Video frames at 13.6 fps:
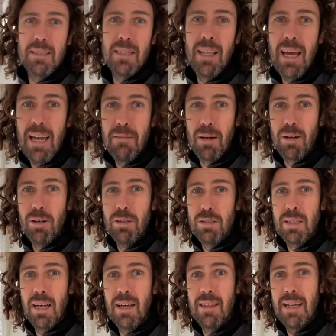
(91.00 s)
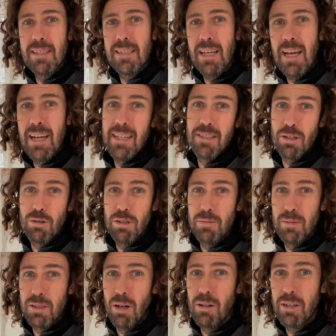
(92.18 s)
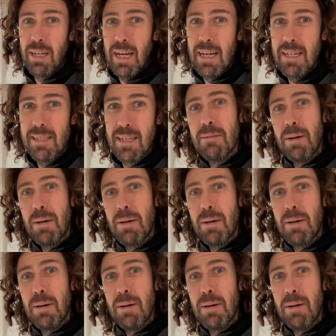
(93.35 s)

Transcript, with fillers: delay because they say it's Christmas holidays,